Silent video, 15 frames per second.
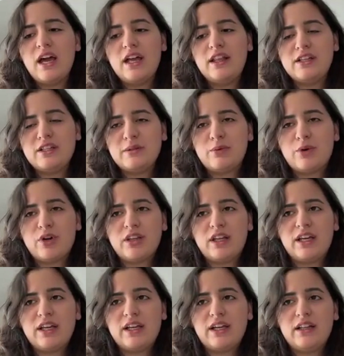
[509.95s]
And this is more
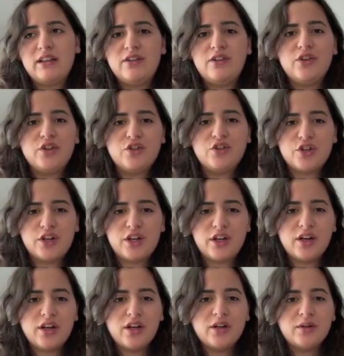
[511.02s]
like a
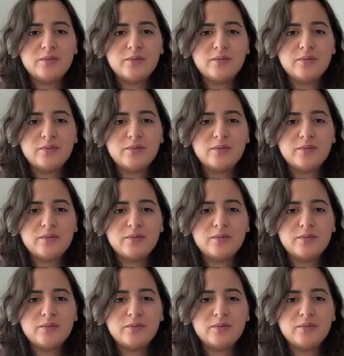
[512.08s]
literature